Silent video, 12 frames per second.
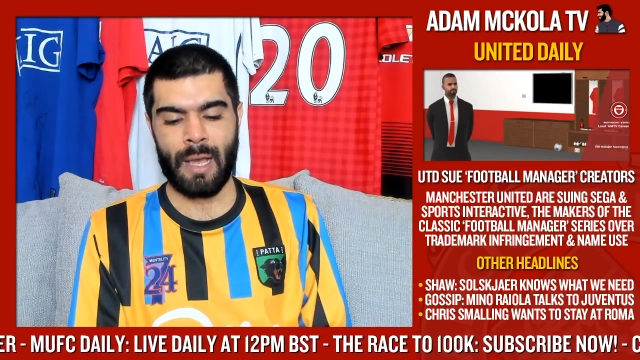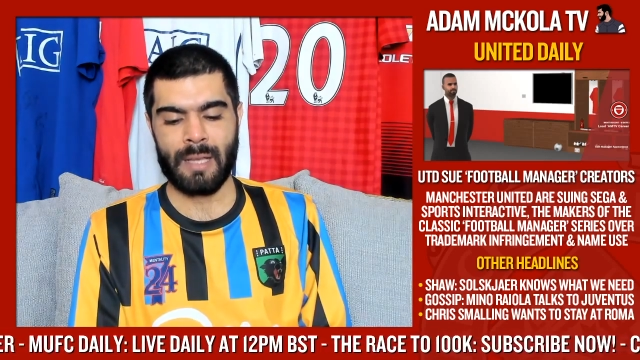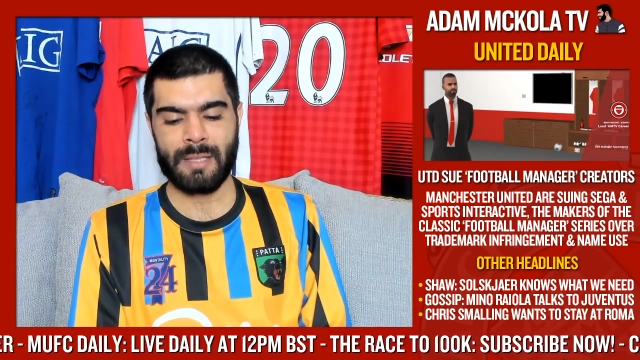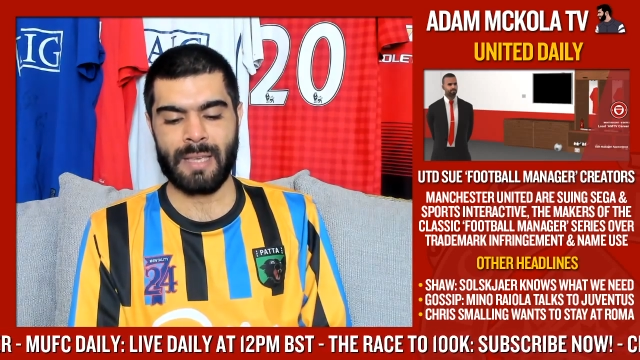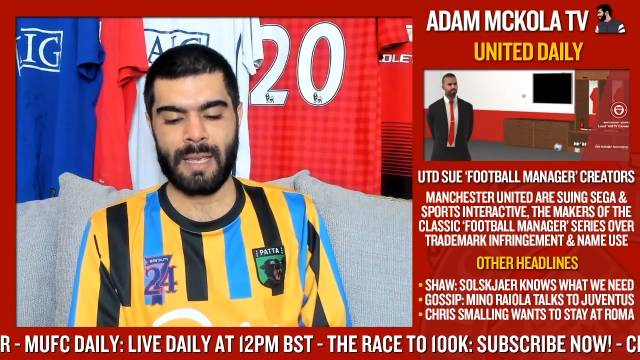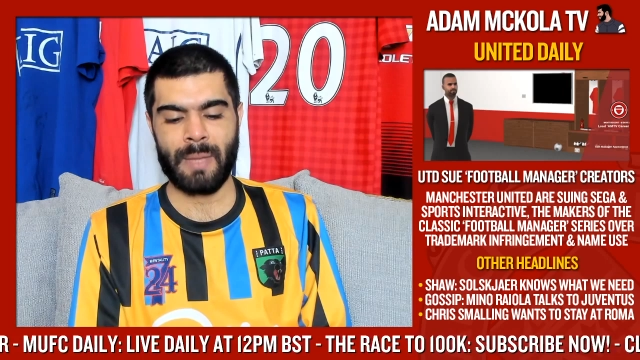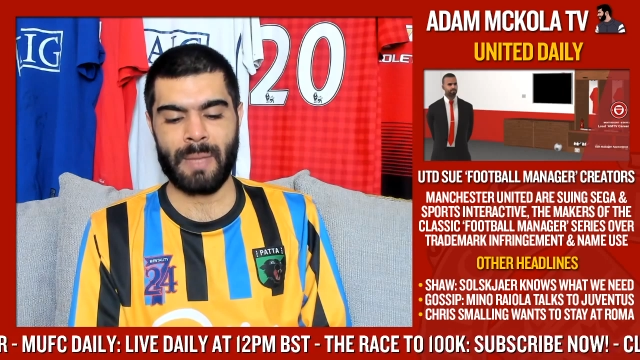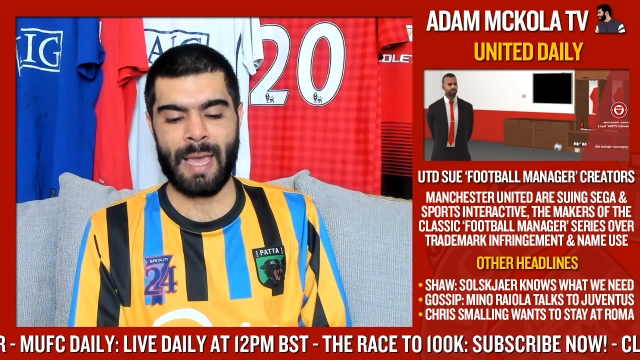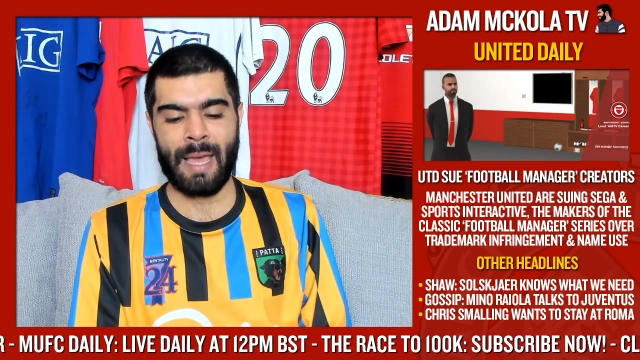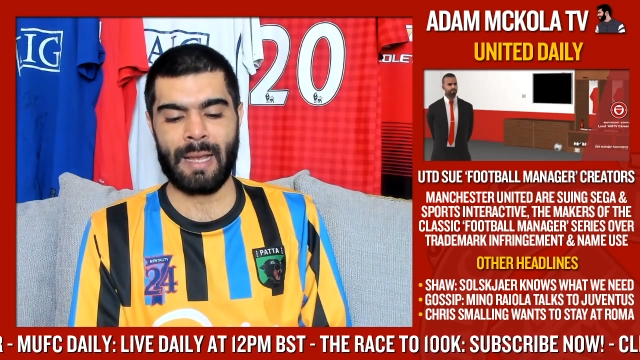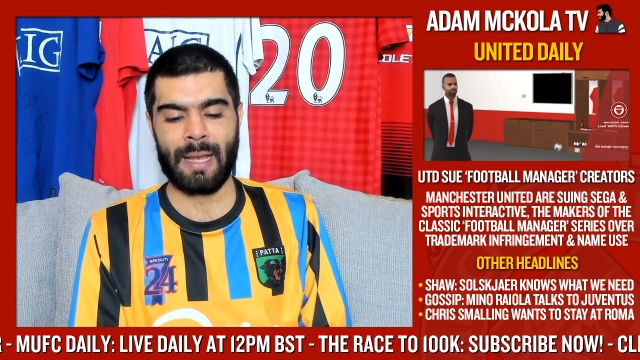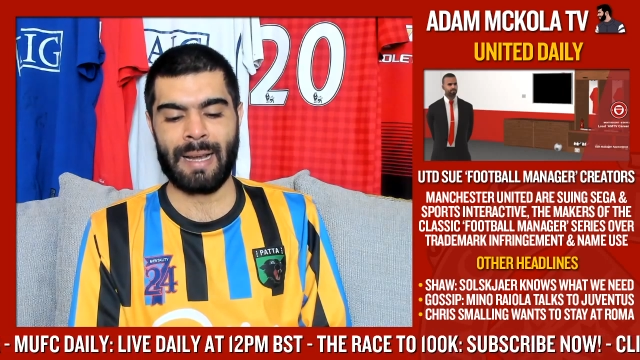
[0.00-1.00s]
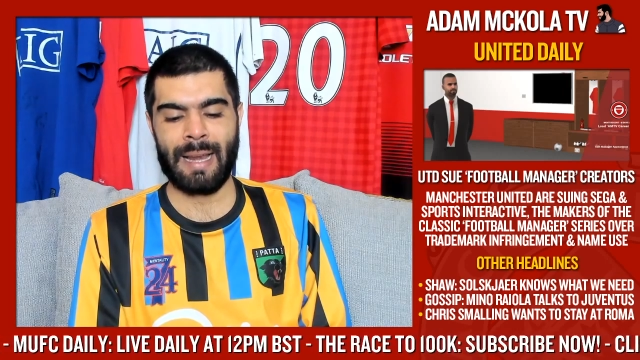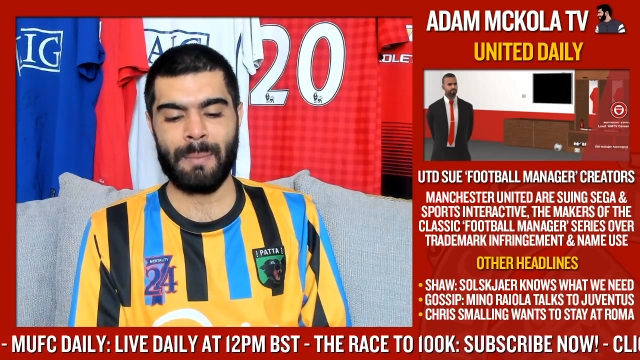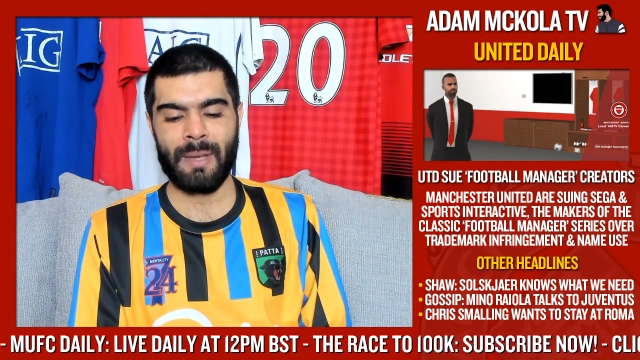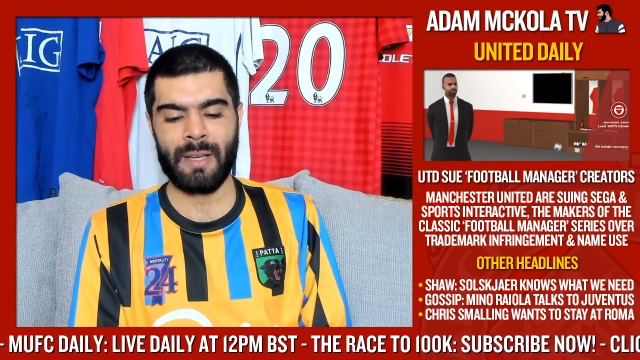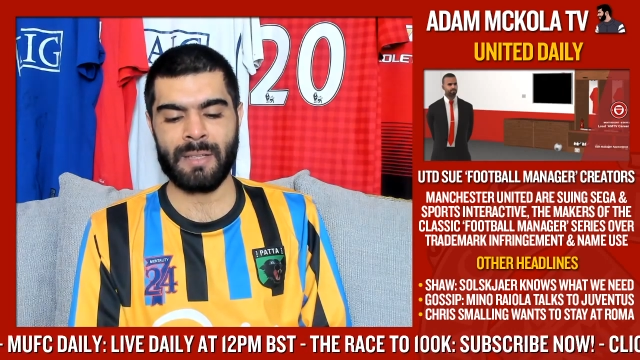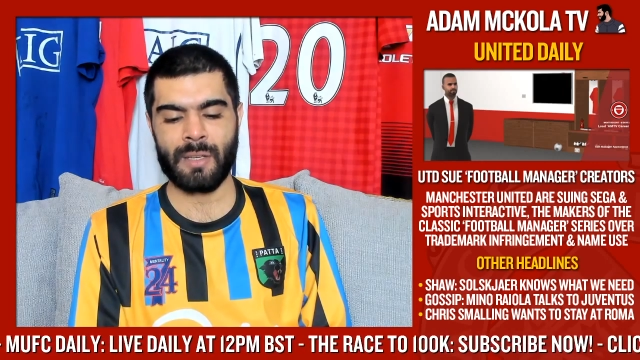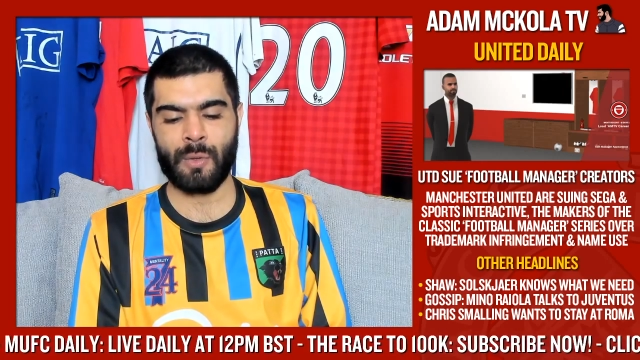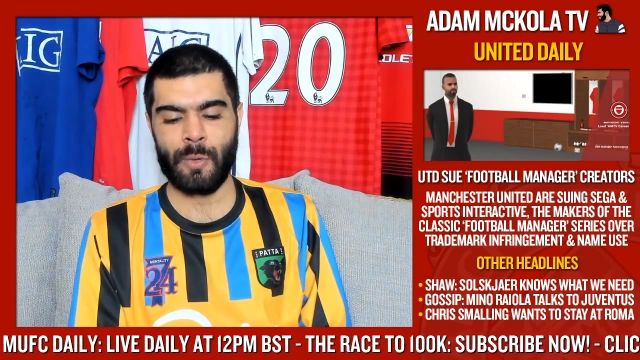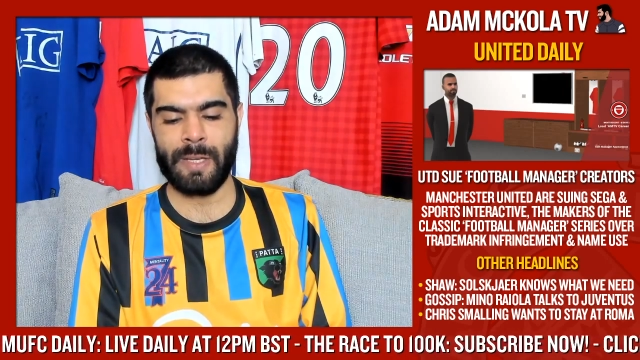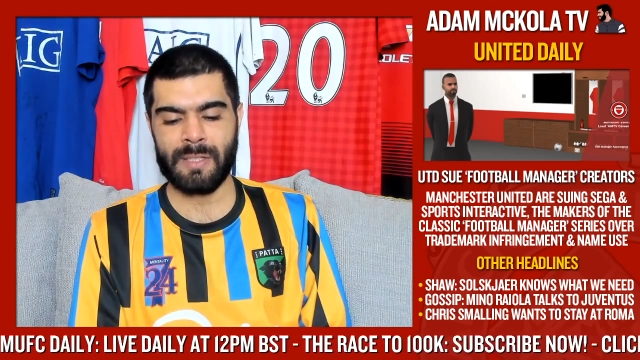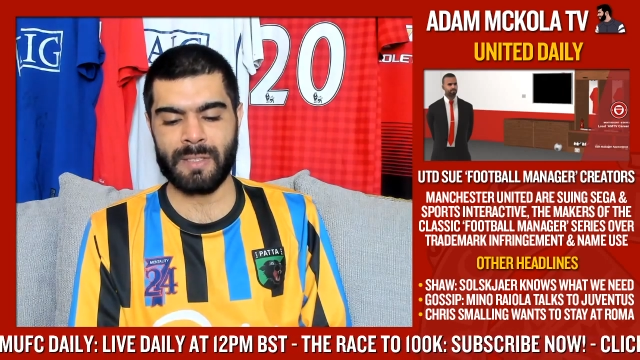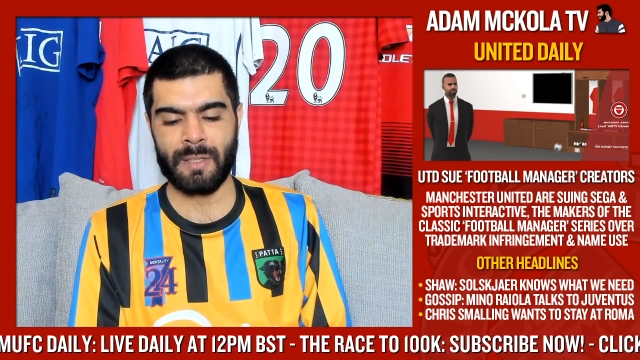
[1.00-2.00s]
saying that claimant has
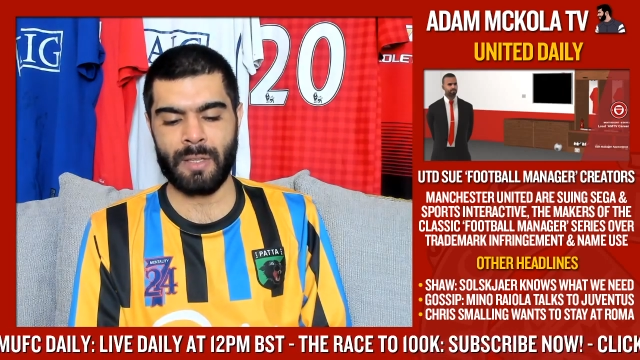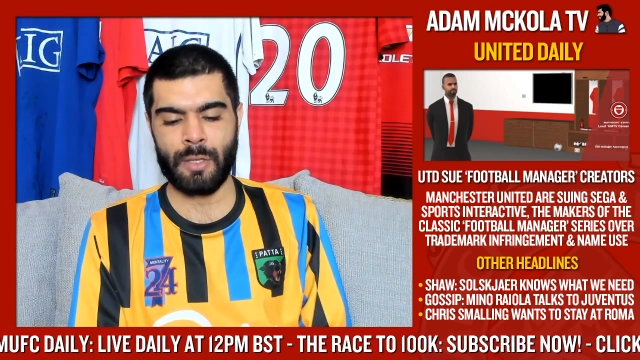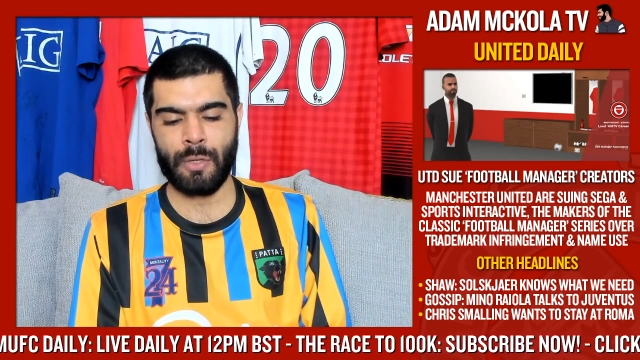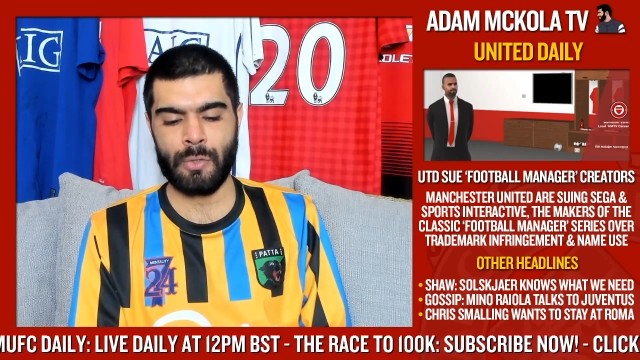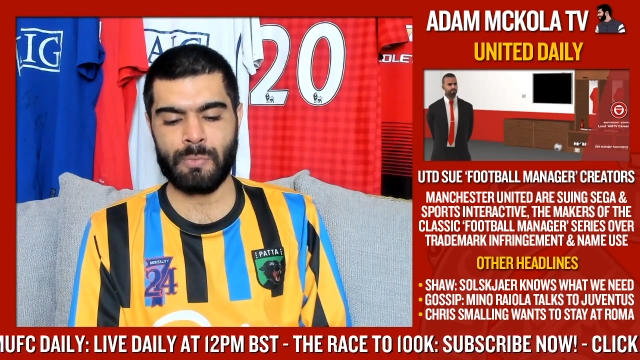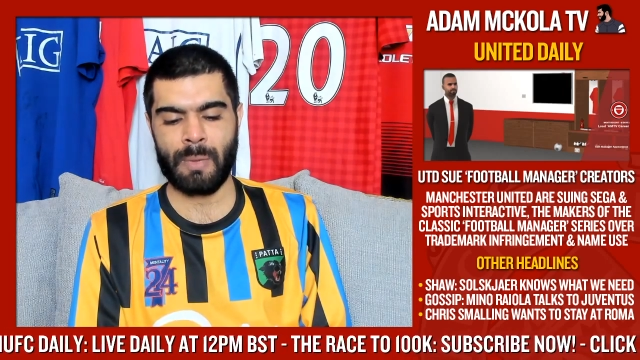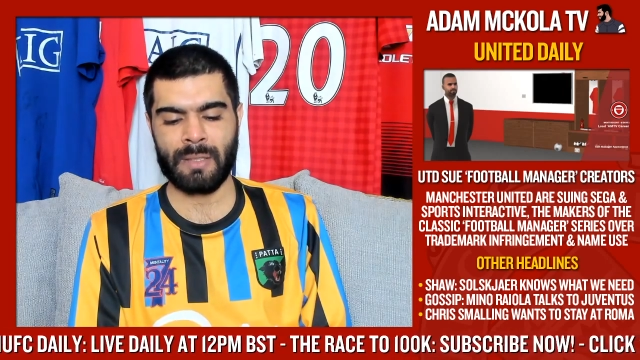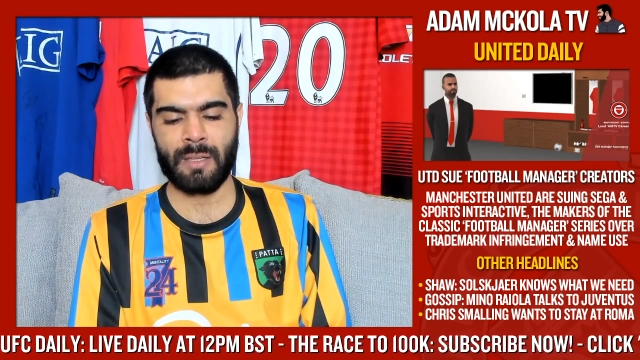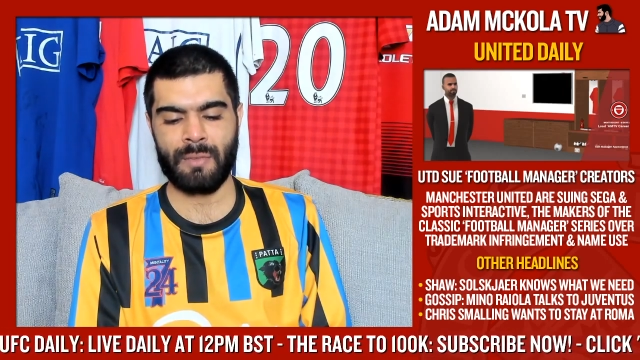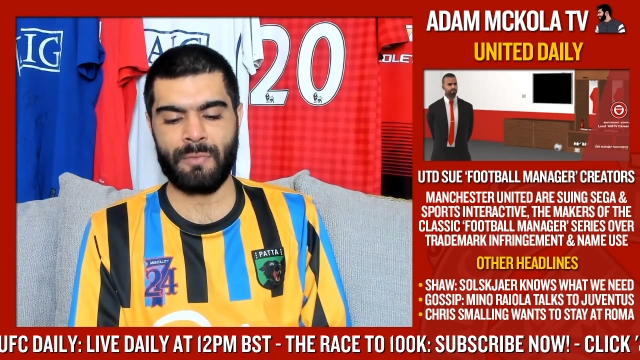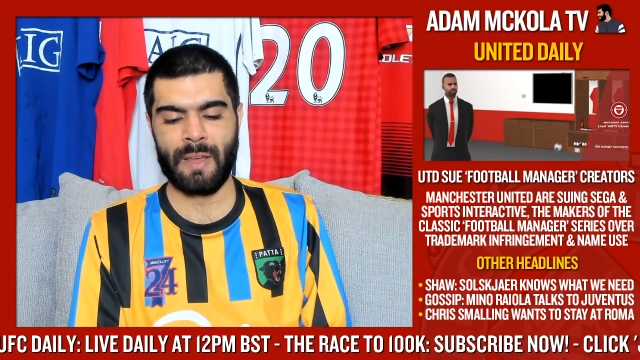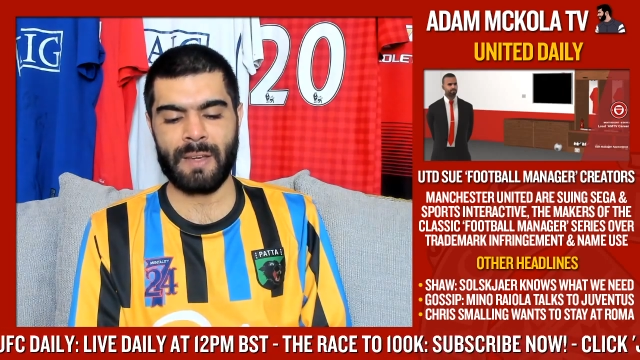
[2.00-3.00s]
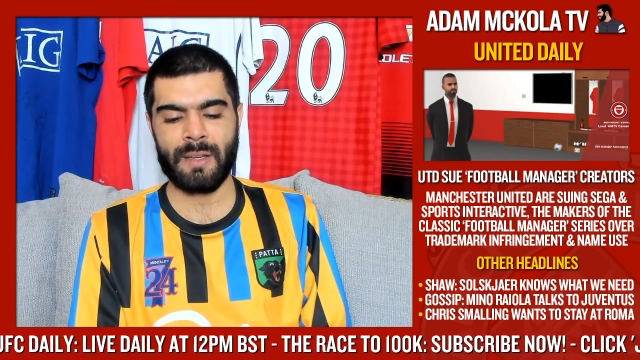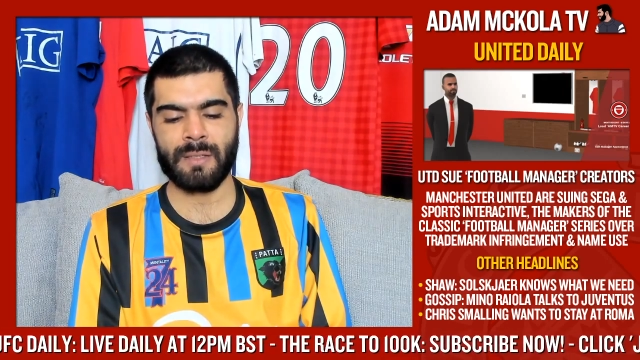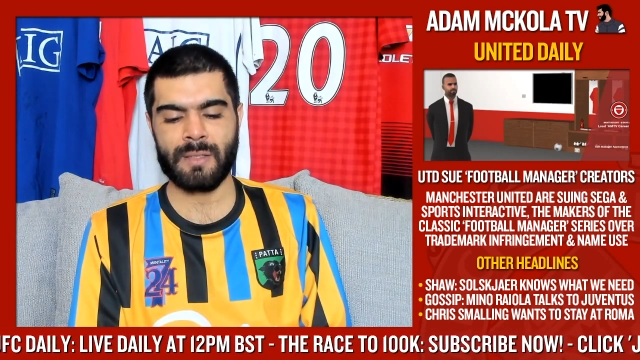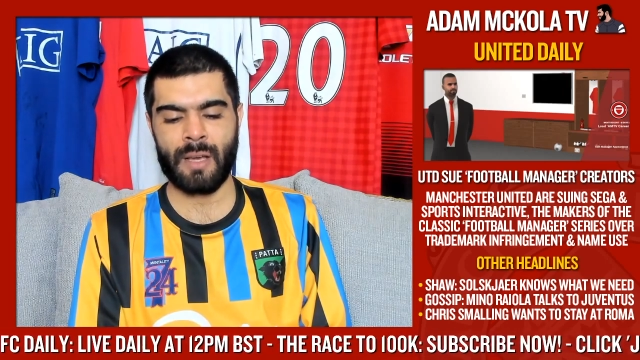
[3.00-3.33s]
acquiesced in the use by the defendants